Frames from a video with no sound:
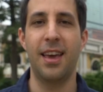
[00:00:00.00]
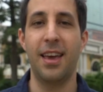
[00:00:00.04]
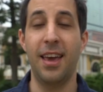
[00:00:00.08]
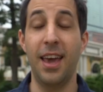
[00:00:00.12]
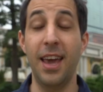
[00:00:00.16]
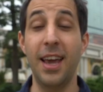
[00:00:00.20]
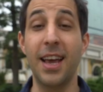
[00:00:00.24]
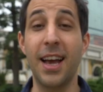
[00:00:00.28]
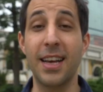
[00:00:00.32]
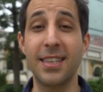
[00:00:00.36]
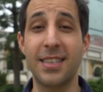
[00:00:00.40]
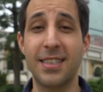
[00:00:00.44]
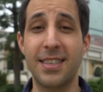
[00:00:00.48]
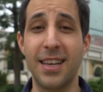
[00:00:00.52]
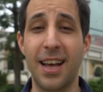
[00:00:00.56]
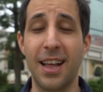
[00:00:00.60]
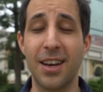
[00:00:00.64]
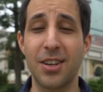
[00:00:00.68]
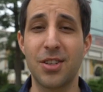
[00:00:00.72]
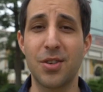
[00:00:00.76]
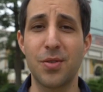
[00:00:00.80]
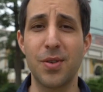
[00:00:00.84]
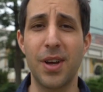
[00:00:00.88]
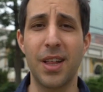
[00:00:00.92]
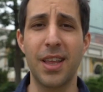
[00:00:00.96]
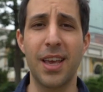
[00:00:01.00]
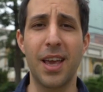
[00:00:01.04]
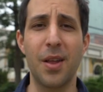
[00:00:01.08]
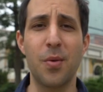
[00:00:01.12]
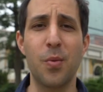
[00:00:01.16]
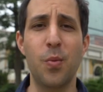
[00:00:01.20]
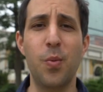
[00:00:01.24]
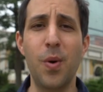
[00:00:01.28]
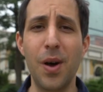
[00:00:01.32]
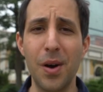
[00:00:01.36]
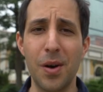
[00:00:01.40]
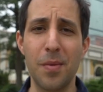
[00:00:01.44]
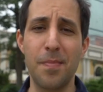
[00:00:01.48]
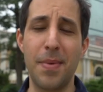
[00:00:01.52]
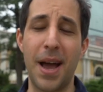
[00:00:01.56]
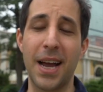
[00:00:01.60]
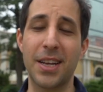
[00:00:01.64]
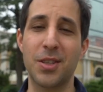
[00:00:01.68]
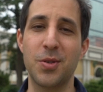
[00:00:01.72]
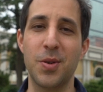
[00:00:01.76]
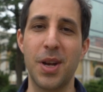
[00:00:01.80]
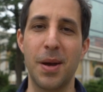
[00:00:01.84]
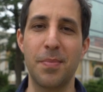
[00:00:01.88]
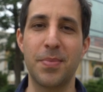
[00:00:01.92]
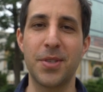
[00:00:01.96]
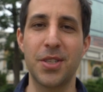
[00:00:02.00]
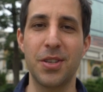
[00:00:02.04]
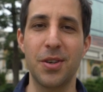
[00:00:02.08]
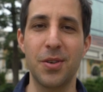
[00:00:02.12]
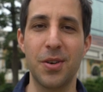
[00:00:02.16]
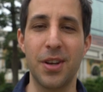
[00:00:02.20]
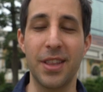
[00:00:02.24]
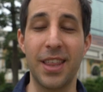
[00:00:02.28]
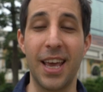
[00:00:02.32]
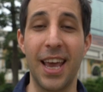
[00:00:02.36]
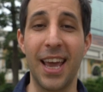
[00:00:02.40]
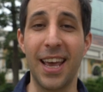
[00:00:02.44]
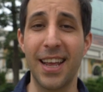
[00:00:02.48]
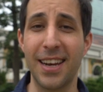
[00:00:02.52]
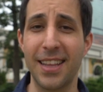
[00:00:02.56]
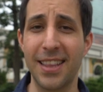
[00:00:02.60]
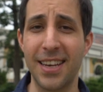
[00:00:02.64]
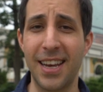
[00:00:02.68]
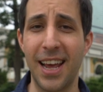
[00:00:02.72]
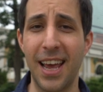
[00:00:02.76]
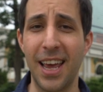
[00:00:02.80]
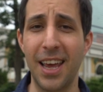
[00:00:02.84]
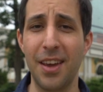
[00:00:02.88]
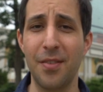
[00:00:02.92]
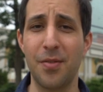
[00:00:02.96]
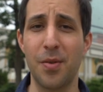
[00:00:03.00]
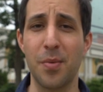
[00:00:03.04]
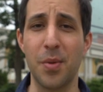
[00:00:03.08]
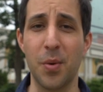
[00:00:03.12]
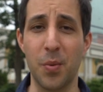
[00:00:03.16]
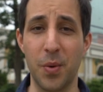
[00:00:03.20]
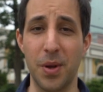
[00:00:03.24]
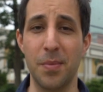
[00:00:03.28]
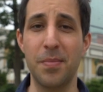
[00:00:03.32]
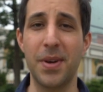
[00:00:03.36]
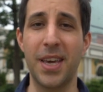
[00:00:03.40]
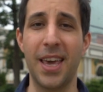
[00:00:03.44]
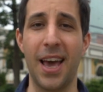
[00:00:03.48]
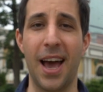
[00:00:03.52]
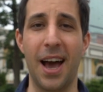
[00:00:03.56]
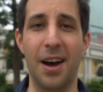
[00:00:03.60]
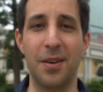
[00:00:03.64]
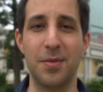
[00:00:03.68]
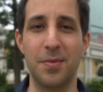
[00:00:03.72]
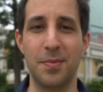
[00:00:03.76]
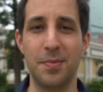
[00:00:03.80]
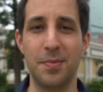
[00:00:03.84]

Hey guys, it's Alec Torelli and welcome back to an episode of the Hand of the Day from the Wynn Macau.